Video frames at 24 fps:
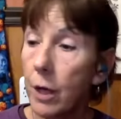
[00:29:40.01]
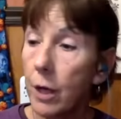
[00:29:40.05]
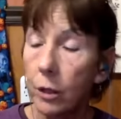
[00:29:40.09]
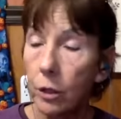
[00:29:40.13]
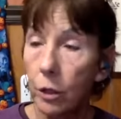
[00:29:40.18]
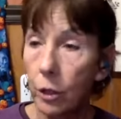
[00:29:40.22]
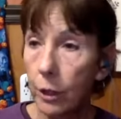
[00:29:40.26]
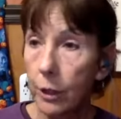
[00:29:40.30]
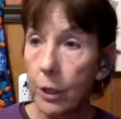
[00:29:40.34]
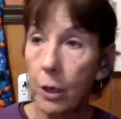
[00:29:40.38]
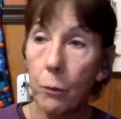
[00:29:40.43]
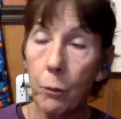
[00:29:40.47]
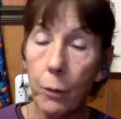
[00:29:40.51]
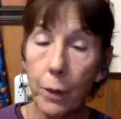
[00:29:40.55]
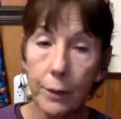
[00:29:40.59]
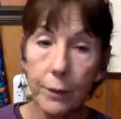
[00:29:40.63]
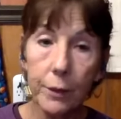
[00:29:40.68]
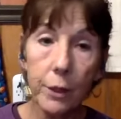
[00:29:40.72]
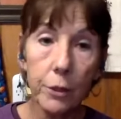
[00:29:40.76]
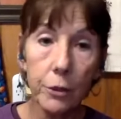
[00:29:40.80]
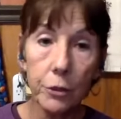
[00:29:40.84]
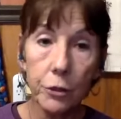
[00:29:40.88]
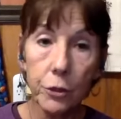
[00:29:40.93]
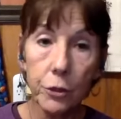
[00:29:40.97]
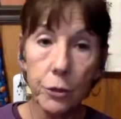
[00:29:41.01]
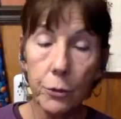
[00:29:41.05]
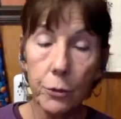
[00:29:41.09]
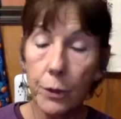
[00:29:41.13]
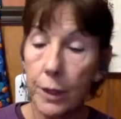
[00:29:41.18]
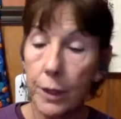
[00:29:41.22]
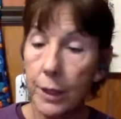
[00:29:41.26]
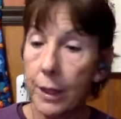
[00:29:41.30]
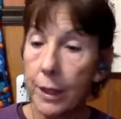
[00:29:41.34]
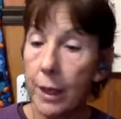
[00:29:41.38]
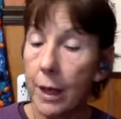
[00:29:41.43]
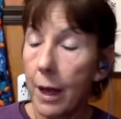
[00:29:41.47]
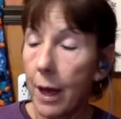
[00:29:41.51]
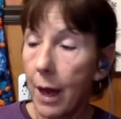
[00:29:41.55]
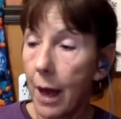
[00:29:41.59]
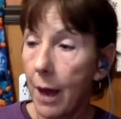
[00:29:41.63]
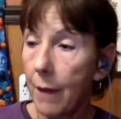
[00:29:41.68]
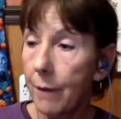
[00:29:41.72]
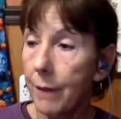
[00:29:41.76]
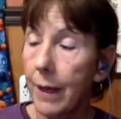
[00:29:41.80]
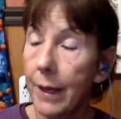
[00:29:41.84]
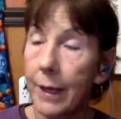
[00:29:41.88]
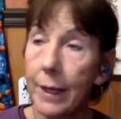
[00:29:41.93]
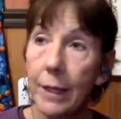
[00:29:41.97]
Look at what they're doing.
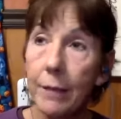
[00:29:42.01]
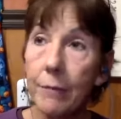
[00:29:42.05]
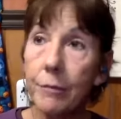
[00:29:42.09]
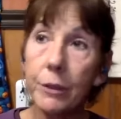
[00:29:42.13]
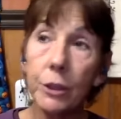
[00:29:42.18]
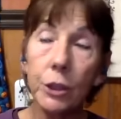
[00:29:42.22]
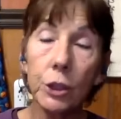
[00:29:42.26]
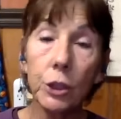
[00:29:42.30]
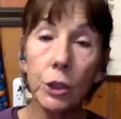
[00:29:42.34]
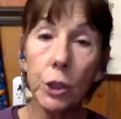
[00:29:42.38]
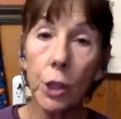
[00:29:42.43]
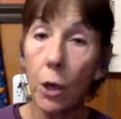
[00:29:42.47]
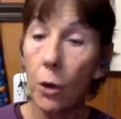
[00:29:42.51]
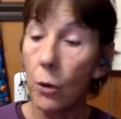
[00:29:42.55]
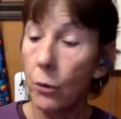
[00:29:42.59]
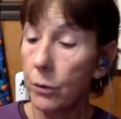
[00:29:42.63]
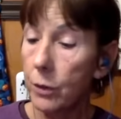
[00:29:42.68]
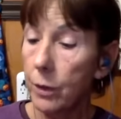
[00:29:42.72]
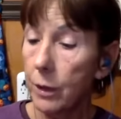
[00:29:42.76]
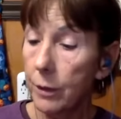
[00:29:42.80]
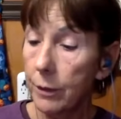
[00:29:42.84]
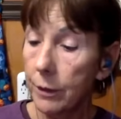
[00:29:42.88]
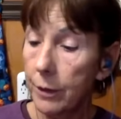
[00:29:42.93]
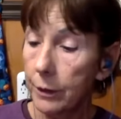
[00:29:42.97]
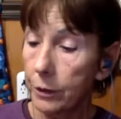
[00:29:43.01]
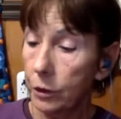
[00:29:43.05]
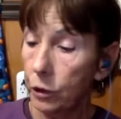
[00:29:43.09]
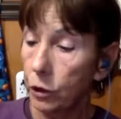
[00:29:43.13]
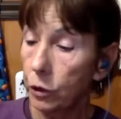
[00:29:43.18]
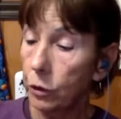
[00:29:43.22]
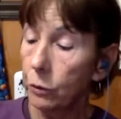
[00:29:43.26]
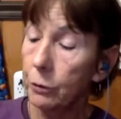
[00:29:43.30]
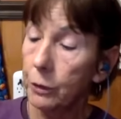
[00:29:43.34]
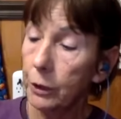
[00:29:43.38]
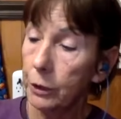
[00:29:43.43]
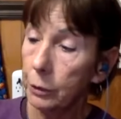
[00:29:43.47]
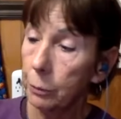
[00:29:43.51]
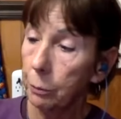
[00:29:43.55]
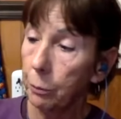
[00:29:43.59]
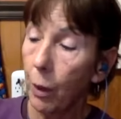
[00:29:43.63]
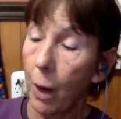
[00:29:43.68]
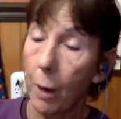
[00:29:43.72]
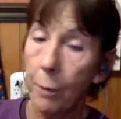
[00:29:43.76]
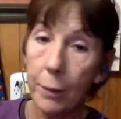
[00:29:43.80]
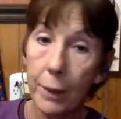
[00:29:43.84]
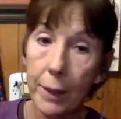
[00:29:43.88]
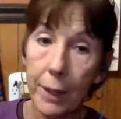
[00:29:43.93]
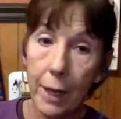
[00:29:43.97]
And they even showed the Jewish
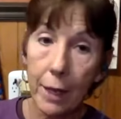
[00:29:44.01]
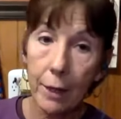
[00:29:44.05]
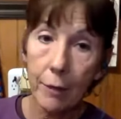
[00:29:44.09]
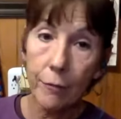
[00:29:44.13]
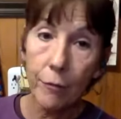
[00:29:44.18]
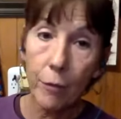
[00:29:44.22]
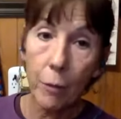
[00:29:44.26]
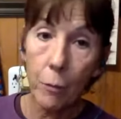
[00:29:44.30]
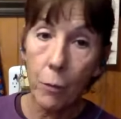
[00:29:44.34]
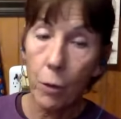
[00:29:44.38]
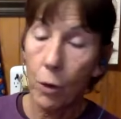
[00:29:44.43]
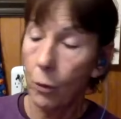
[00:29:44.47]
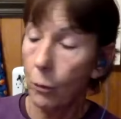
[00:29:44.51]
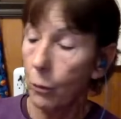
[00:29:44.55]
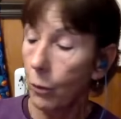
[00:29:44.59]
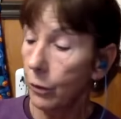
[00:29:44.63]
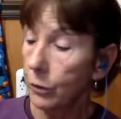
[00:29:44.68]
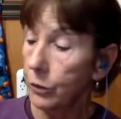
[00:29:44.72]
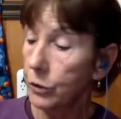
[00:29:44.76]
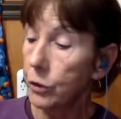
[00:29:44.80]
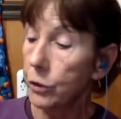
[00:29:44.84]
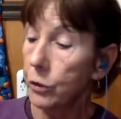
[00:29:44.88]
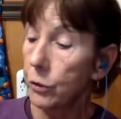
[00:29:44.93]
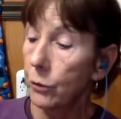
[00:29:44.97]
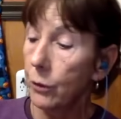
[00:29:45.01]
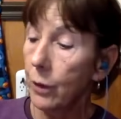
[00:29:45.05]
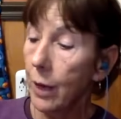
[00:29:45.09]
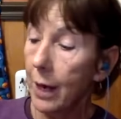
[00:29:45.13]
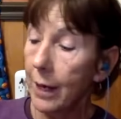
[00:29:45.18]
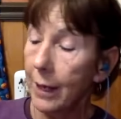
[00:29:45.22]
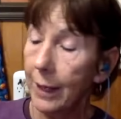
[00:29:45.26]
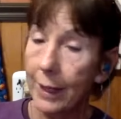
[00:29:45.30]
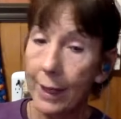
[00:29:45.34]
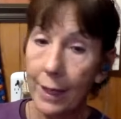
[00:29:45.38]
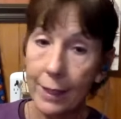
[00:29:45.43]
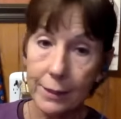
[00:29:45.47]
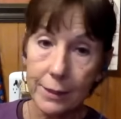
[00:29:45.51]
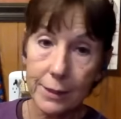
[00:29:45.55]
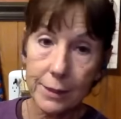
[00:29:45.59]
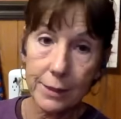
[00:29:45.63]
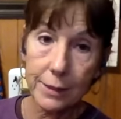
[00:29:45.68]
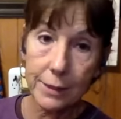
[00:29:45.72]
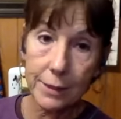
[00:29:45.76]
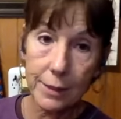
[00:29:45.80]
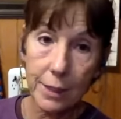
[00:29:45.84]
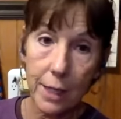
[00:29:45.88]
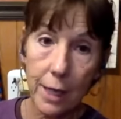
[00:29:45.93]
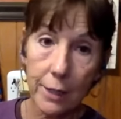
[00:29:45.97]
propaganda from World War Two against
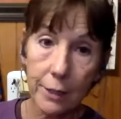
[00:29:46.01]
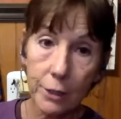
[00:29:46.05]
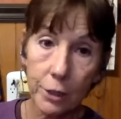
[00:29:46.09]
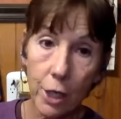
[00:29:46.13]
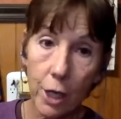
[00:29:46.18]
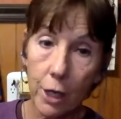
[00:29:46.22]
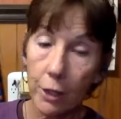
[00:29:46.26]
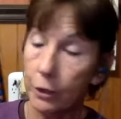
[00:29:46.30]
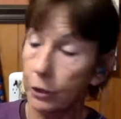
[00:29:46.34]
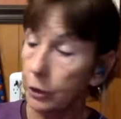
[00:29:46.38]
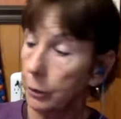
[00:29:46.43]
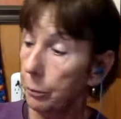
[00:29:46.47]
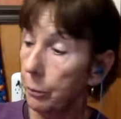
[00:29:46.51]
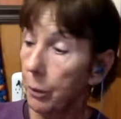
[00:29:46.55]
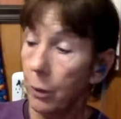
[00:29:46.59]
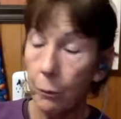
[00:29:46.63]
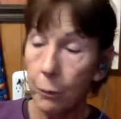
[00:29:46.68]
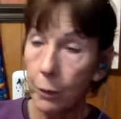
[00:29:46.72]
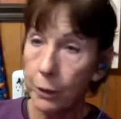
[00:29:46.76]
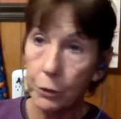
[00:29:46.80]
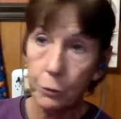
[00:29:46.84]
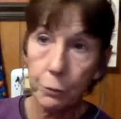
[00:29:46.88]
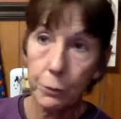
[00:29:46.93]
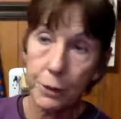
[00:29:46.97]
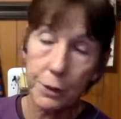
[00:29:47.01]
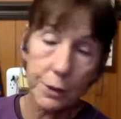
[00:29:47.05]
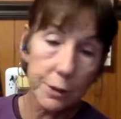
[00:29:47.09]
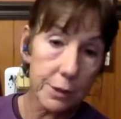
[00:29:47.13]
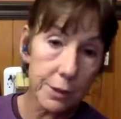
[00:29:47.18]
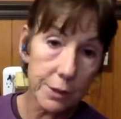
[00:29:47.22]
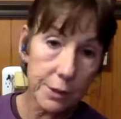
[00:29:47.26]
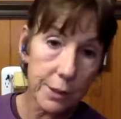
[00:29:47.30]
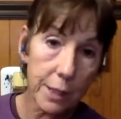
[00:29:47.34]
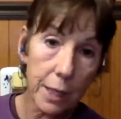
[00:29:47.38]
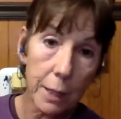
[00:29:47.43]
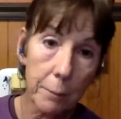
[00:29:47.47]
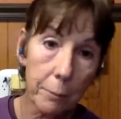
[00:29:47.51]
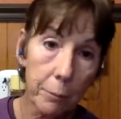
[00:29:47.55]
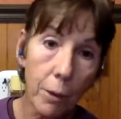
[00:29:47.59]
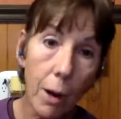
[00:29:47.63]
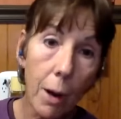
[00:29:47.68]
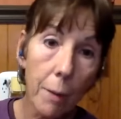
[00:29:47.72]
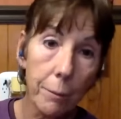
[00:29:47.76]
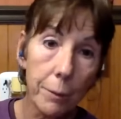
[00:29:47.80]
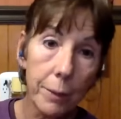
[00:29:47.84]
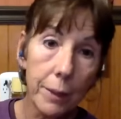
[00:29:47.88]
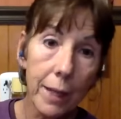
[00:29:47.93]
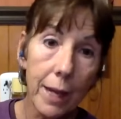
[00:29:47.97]
the Scientology, which was the same
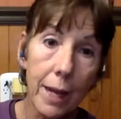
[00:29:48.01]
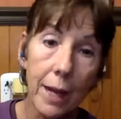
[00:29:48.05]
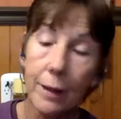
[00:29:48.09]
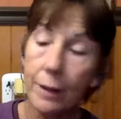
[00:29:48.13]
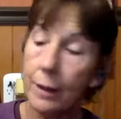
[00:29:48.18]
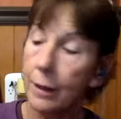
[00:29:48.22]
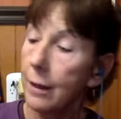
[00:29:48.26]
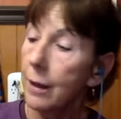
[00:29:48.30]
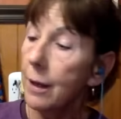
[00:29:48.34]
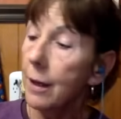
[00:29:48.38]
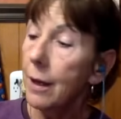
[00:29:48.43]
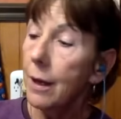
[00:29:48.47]
propaganda.